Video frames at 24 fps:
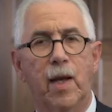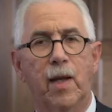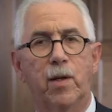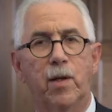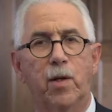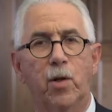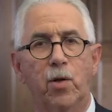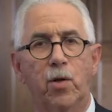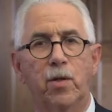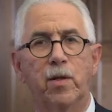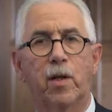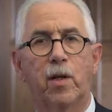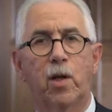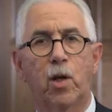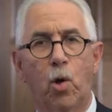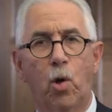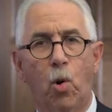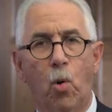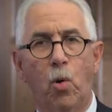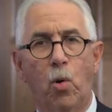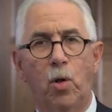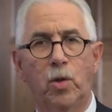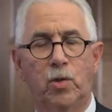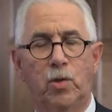during the
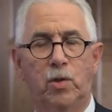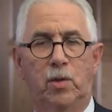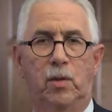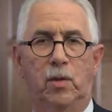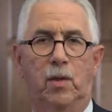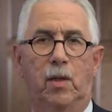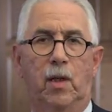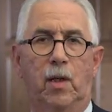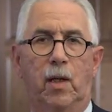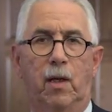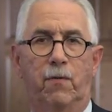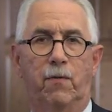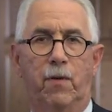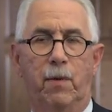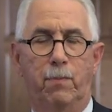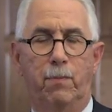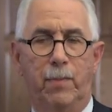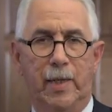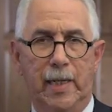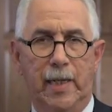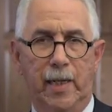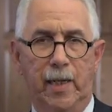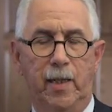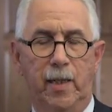course of a
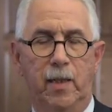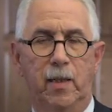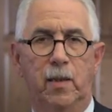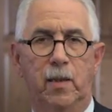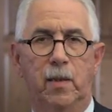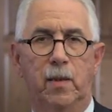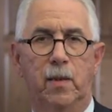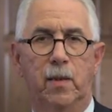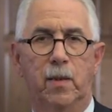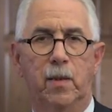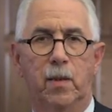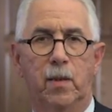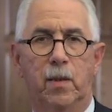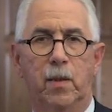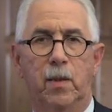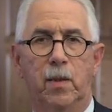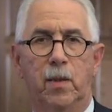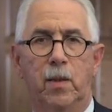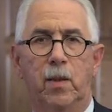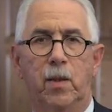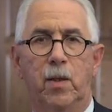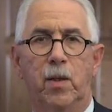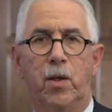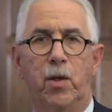meeting,
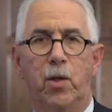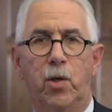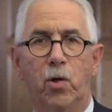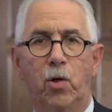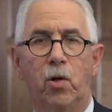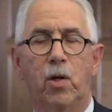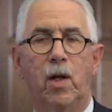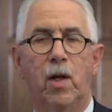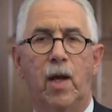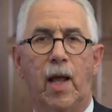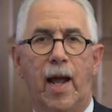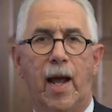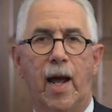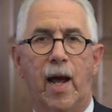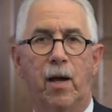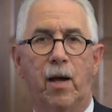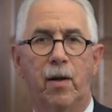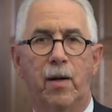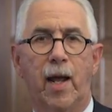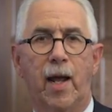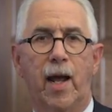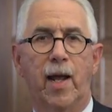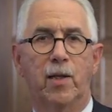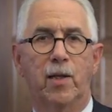you're allowed
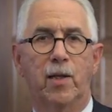as